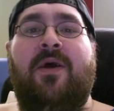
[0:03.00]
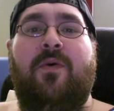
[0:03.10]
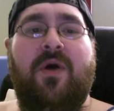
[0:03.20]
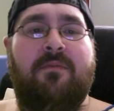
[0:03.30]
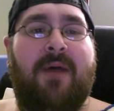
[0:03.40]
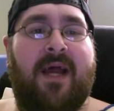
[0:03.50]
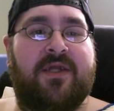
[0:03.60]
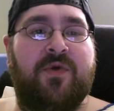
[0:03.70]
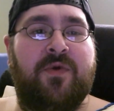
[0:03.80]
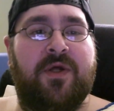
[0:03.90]
Welcome
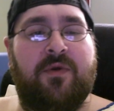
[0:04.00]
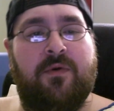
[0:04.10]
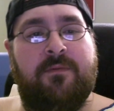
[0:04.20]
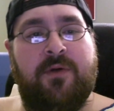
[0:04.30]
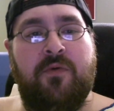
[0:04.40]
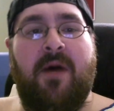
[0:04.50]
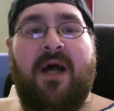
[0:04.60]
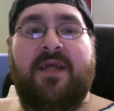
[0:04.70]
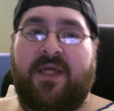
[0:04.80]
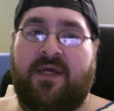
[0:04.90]
back to another review
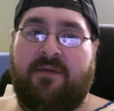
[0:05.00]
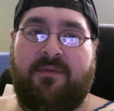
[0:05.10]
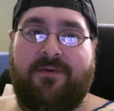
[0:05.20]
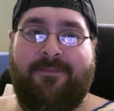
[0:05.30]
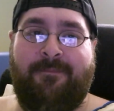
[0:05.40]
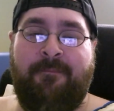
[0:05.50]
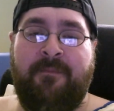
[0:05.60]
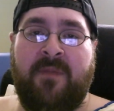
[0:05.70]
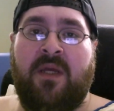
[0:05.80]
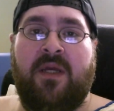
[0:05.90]
by Zombie.
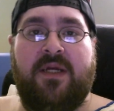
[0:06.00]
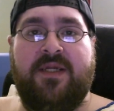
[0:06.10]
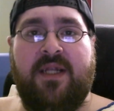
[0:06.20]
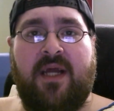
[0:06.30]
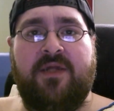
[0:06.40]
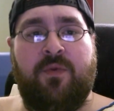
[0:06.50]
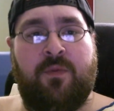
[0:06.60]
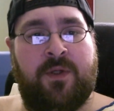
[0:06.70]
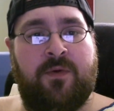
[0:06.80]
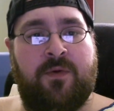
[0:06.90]
In tonight's
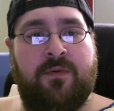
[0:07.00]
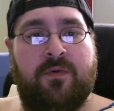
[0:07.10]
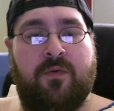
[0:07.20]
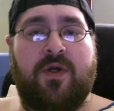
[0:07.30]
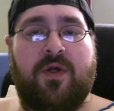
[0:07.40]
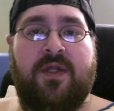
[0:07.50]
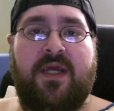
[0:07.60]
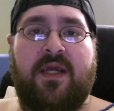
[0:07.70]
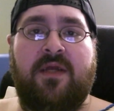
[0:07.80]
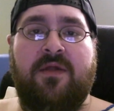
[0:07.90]
review, we're going to
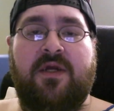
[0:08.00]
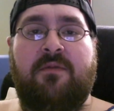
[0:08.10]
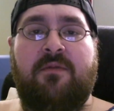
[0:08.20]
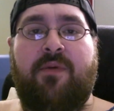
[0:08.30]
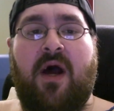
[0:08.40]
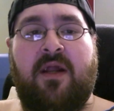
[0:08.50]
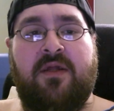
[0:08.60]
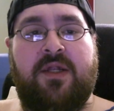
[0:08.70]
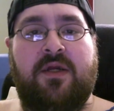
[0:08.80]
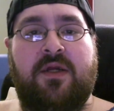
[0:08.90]
take a look at a
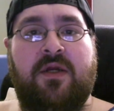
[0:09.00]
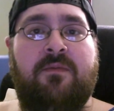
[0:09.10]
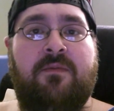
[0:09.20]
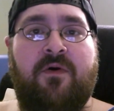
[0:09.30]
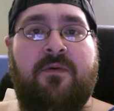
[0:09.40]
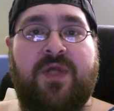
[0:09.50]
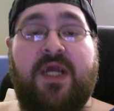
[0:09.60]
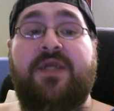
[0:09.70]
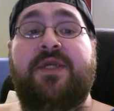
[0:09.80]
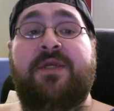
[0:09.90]
product that the good folks
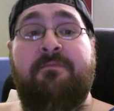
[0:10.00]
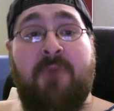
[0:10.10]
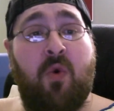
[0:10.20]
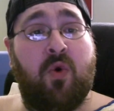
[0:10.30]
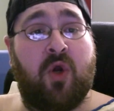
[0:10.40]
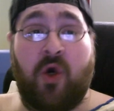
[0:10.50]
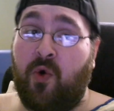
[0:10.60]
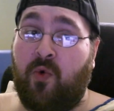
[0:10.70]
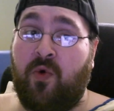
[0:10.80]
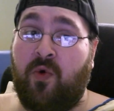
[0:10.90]
at
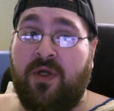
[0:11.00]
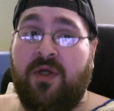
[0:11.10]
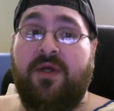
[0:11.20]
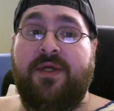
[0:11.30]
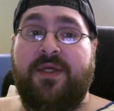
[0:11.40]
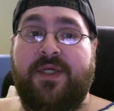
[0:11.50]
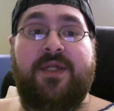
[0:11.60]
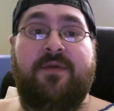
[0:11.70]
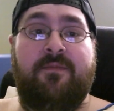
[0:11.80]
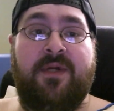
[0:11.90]
Smoko
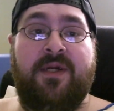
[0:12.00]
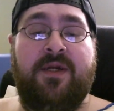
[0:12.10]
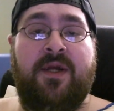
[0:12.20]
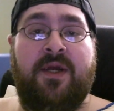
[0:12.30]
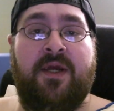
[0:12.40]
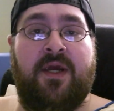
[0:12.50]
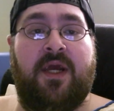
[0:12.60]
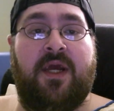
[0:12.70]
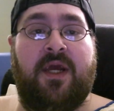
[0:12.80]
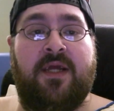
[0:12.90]
sent to me.
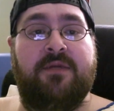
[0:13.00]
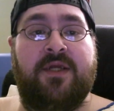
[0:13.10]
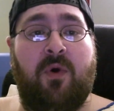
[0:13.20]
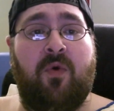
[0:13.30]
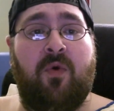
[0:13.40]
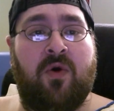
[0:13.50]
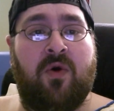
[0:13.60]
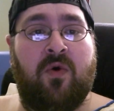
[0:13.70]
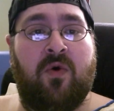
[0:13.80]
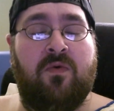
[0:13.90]
And
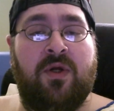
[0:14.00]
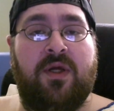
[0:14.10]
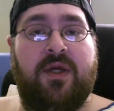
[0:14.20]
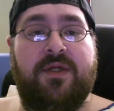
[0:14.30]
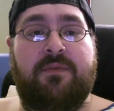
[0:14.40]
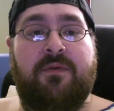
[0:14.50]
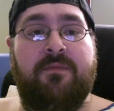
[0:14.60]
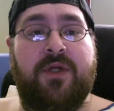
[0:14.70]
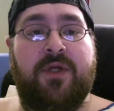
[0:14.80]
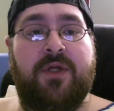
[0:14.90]
Smoko is
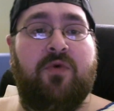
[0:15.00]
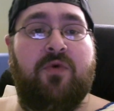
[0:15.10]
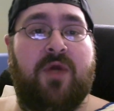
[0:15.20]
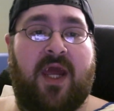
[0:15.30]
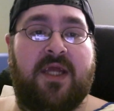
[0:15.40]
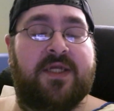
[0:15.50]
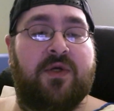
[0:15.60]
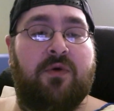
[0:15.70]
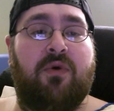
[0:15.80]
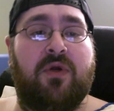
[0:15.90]
from the UK,
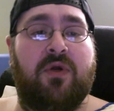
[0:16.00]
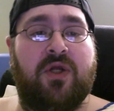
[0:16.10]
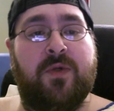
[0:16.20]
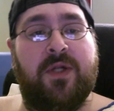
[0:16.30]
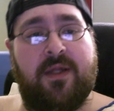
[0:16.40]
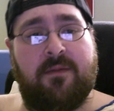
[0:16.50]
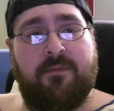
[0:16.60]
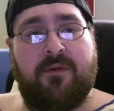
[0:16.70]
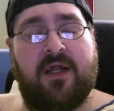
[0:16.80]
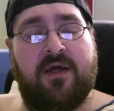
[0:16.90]
so I'm bringing you another
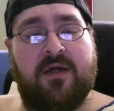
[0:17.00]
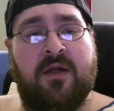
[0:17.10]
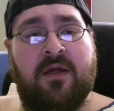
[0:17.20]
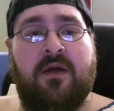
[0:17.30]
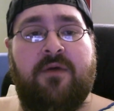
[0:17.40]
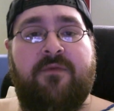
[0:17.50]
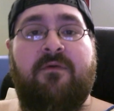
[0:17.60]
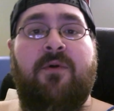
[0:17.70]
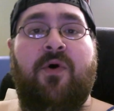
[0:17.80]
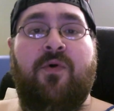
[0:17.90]
product
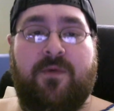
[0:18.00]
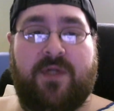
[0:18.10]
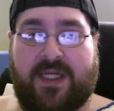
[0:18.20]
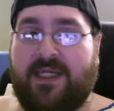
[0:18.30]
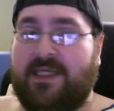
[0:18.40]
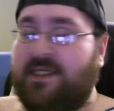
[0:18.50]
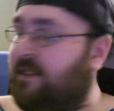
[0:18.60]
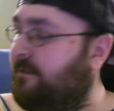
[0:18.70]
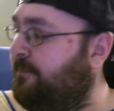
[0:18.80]
from overseas.